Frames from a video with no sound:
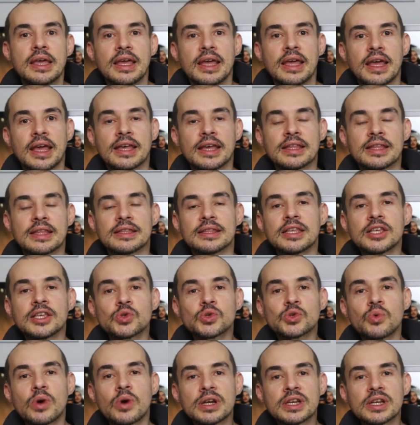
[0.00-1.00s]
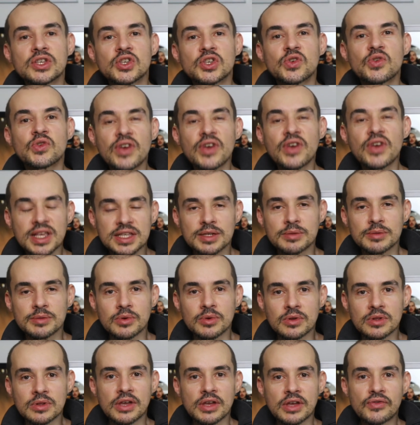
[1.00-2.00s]
And this one is
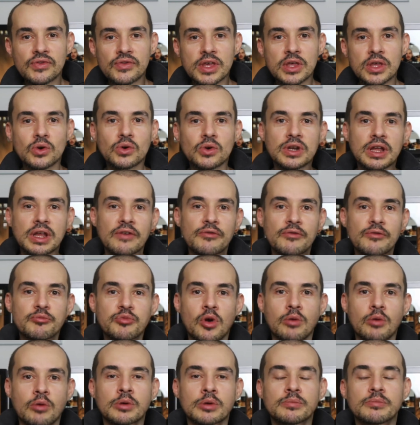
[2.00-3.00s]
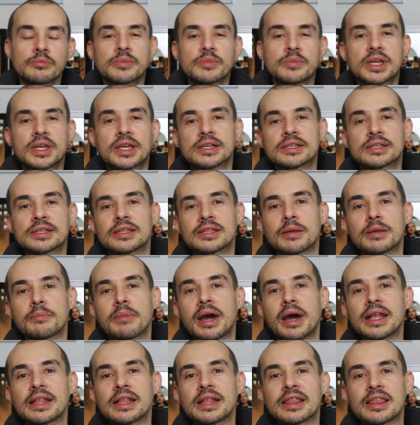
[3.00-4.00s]
fixable if they don't have problem, because they
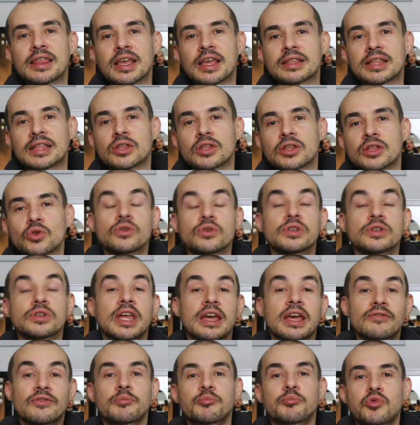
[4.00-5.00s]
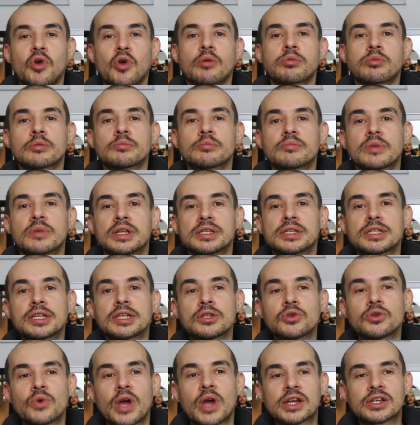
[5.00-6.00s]
might think they don't have a problem until
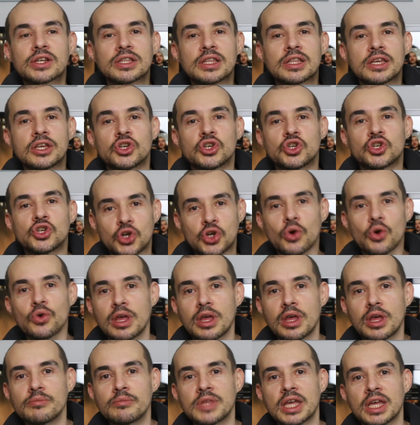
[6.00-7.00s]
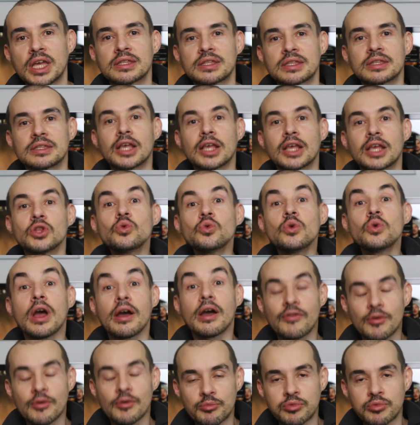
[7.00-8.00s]
you actually show them that they do have
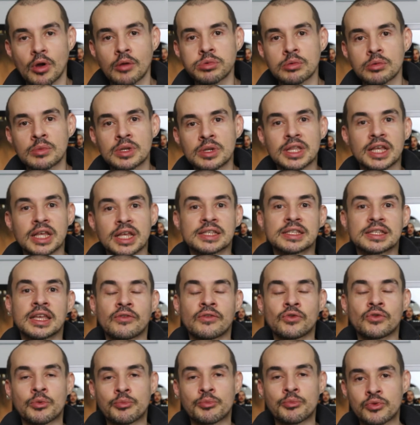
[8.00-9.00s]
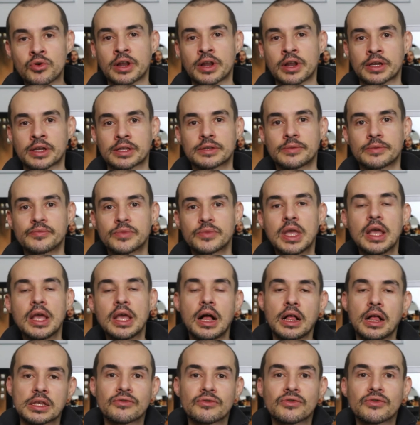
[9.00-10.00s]
a problem unless they have your product. I'll
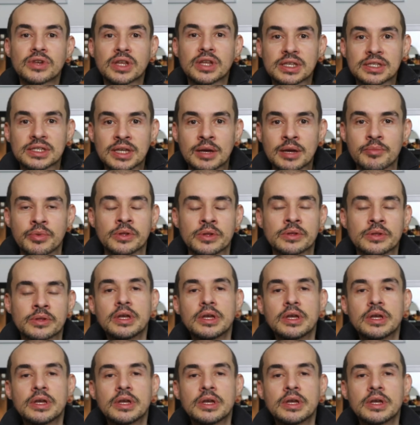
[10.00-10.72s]
give you an example.